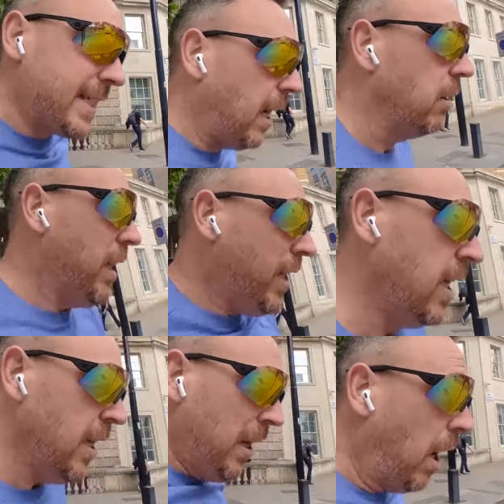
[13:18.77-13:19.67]
So
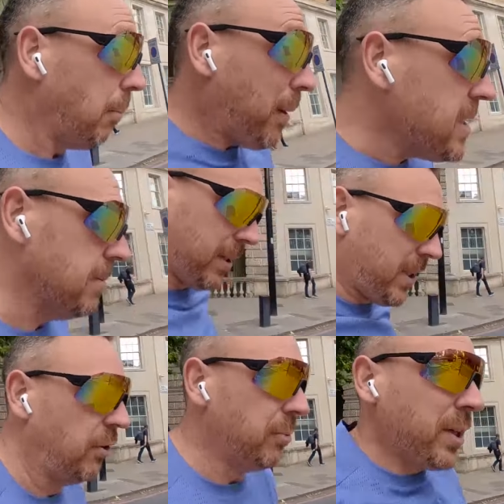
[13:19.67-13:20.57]
I'm pleasing
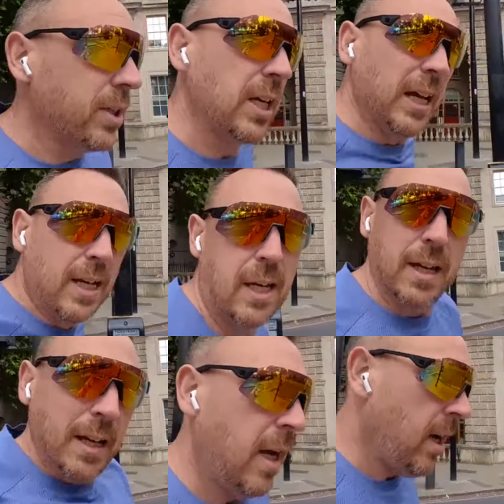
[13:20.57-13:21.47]
myself because
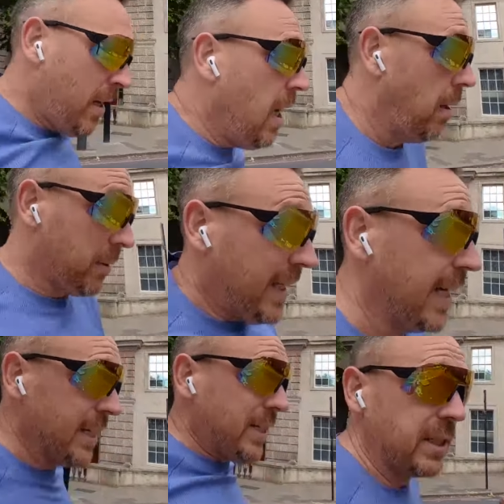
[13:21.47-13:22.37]
I'm going to
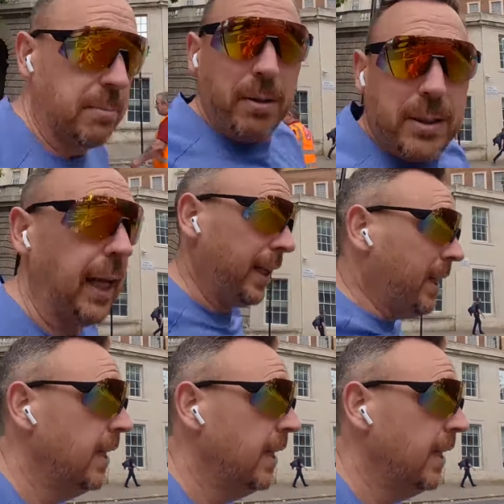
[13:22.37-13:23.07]
get this 6 miles done.